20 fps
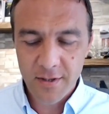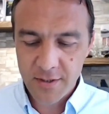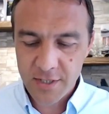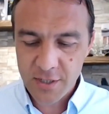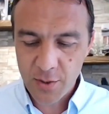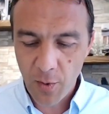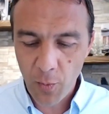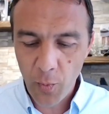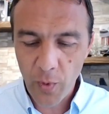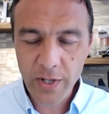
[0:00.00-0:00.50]

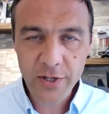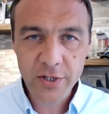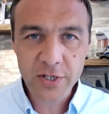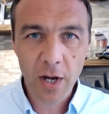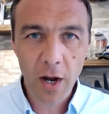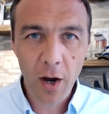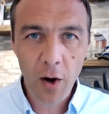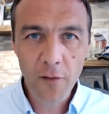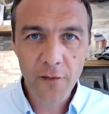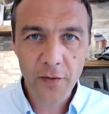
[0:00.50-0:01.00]
So I want you
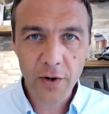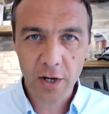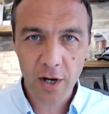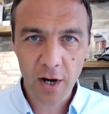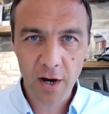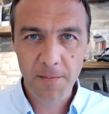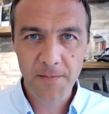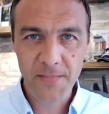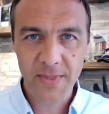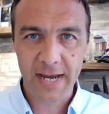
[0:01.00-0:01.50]
to
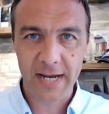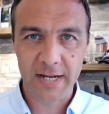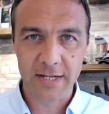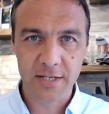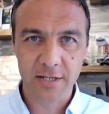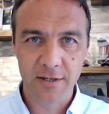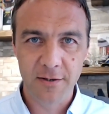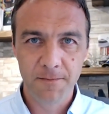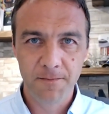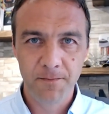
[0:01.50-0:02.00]
overcome that.
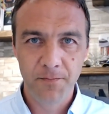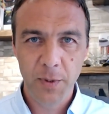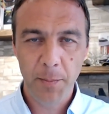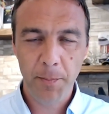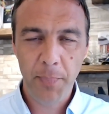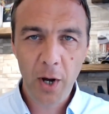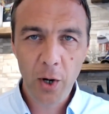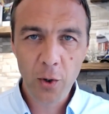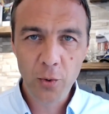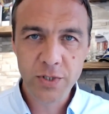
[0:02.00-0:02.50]

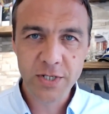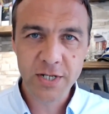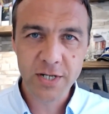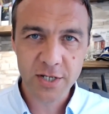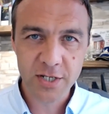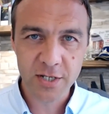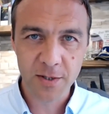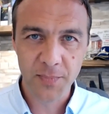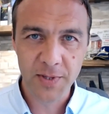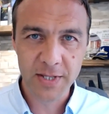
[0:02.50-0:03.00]
Post
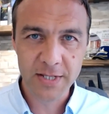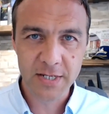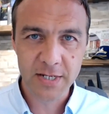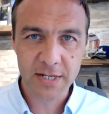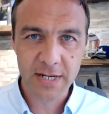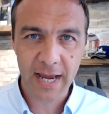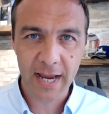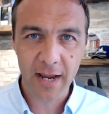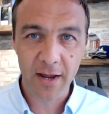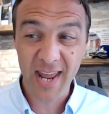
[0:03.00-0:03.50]
something
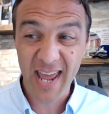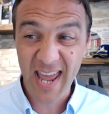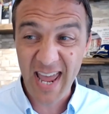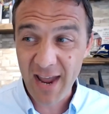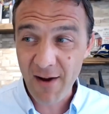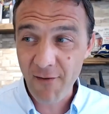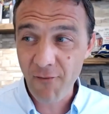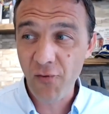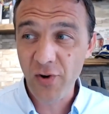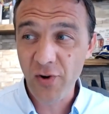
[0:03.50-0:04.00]
today on
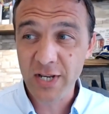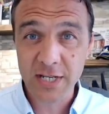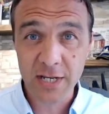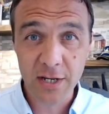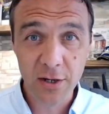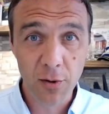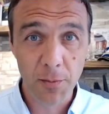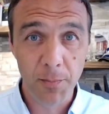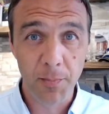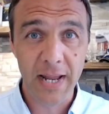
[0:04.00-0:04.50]
every
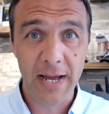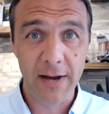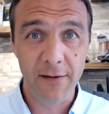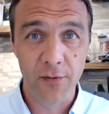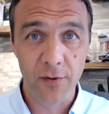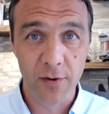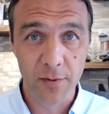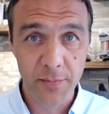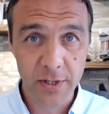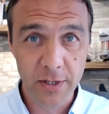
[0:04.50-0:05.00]
single
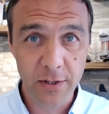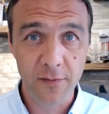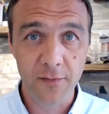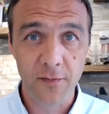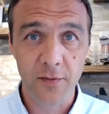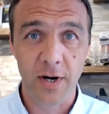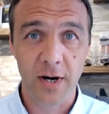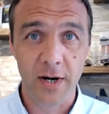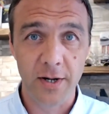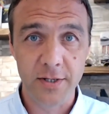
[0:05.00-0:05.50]
platform that
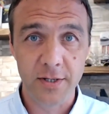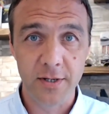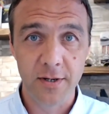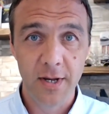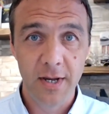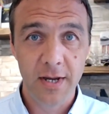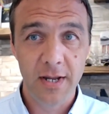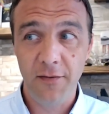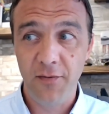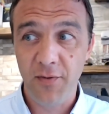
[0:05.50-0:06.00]
you've got.
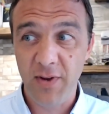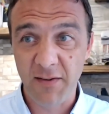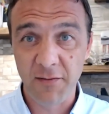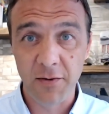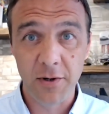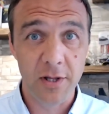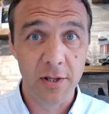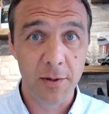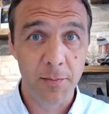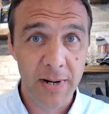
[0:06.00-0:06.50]
And if you
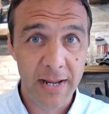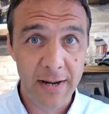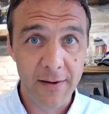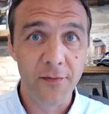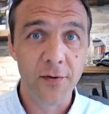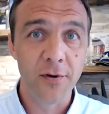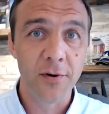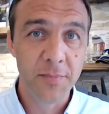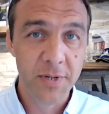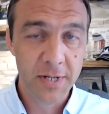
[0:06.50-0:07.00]
haven't got the
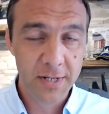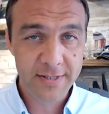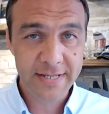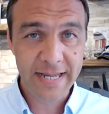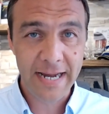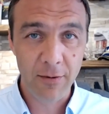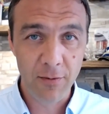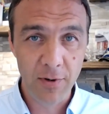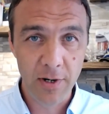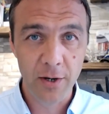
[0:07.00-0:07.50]
platform,
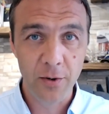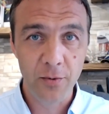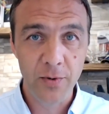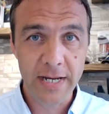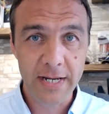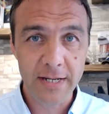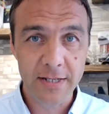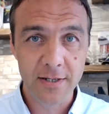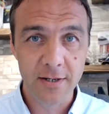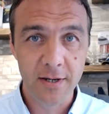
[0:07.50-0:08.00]
download
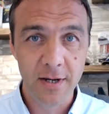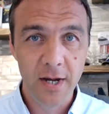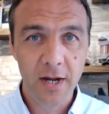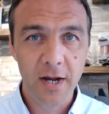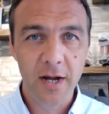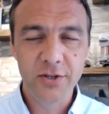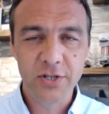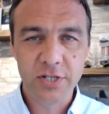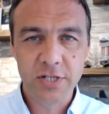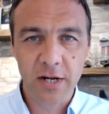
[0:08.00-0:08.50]
it
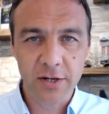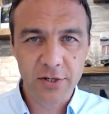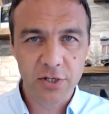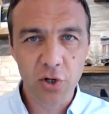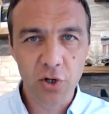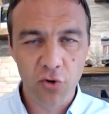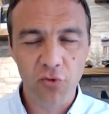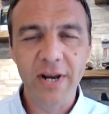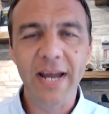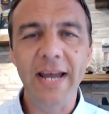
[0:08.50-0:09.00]
and start
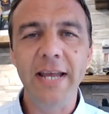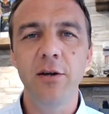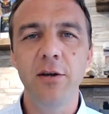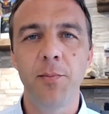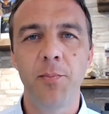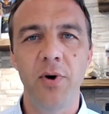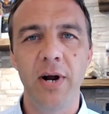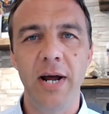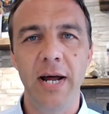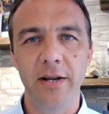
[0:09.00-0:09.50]
to create your
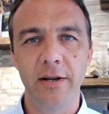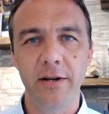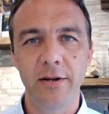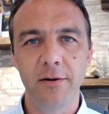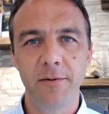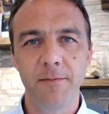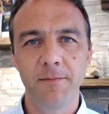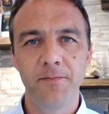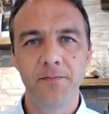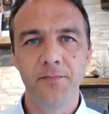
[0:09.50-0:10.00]
brand.
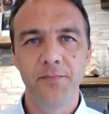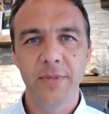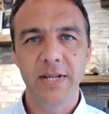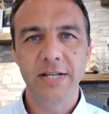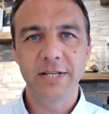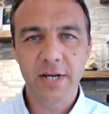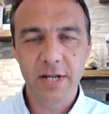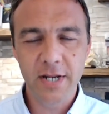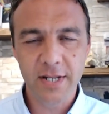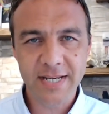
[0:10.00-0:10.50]

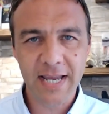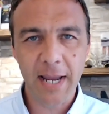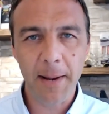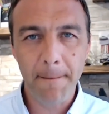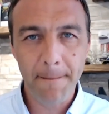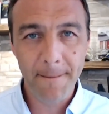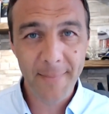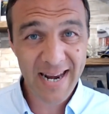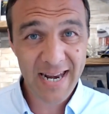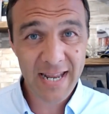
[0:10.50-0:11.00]
It's going to take
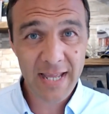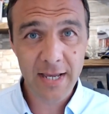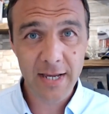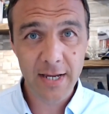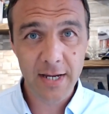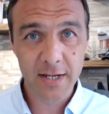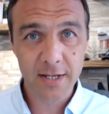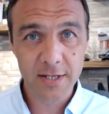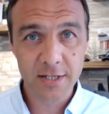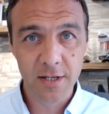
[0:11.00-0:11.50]
many
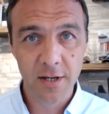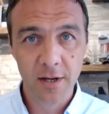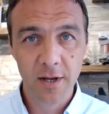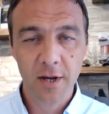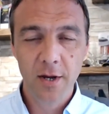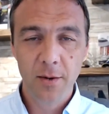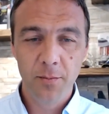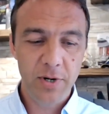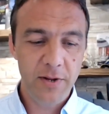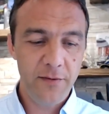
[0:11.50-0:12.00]
years,
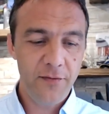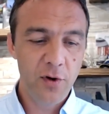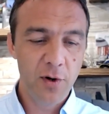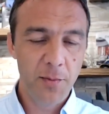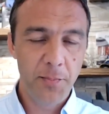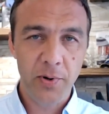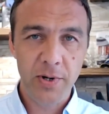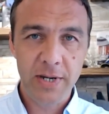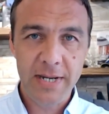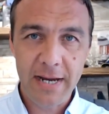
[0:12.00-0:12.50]
but if you're
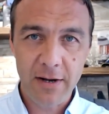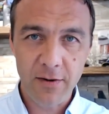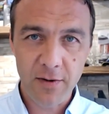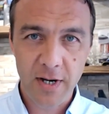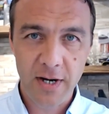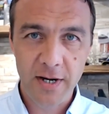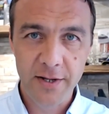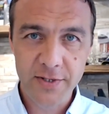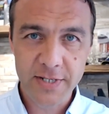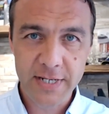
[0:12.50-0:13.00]
putting out
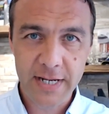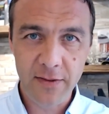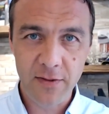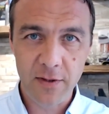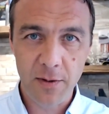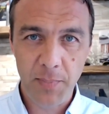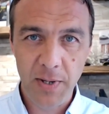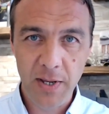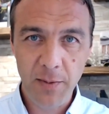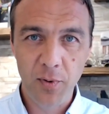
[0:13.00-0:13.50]
content
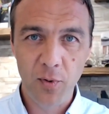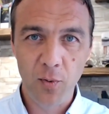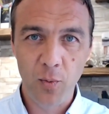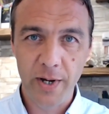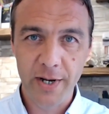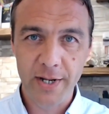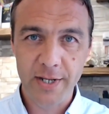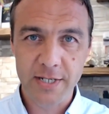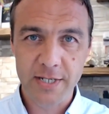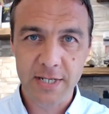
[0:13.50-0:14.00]
that people
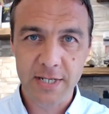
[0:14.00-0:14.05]
want to